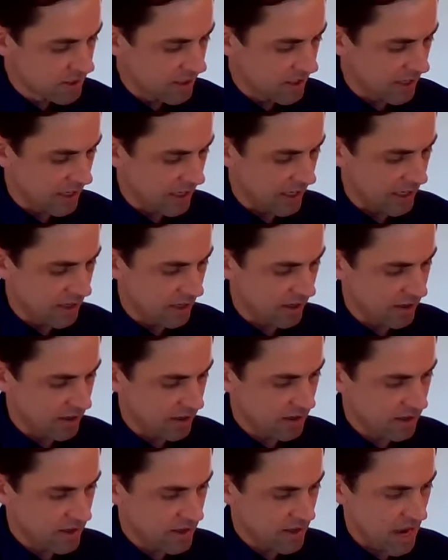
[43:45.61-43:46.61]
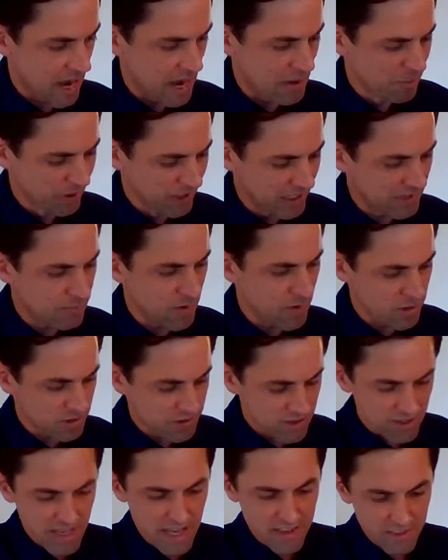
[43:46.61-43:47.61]
I believe
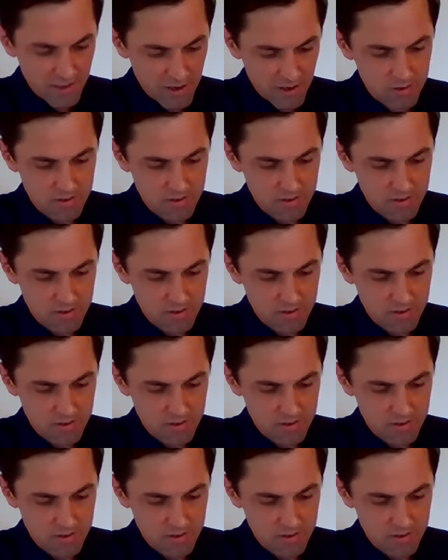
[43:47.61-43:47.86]
most of that, though,